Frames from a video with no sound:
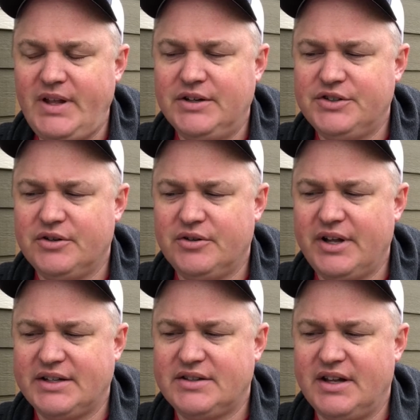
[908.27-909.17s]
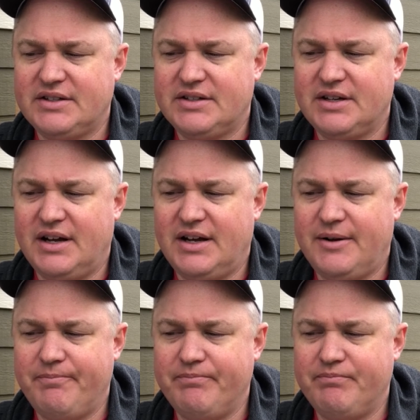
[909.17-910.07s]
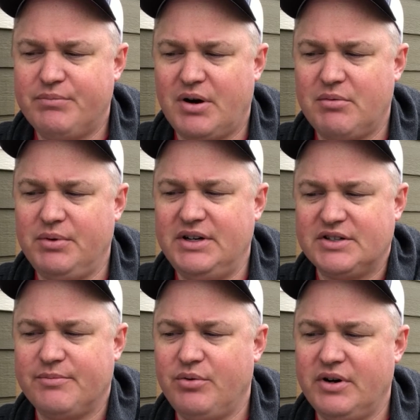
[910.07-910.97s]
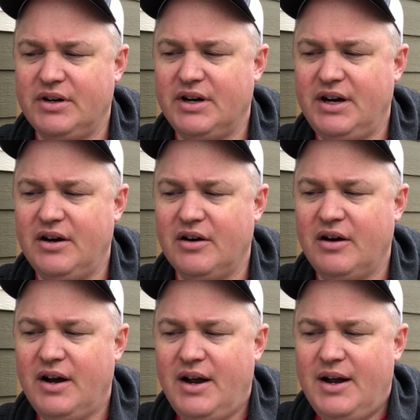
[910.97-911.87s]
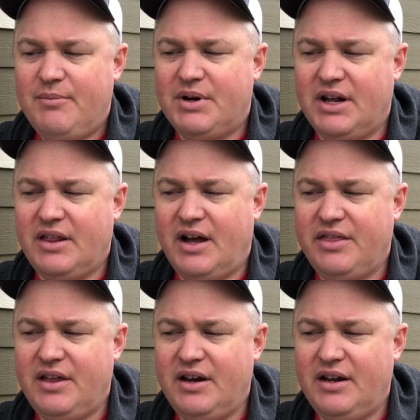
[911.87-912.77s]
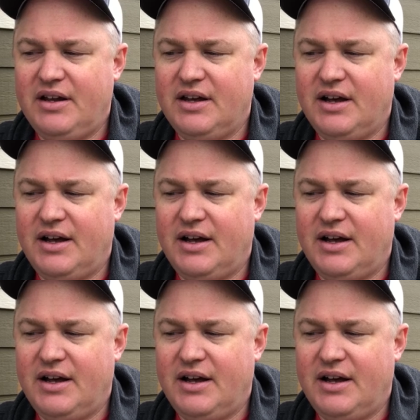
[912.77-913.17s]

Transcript: So that's probably disappointing to hear. But I think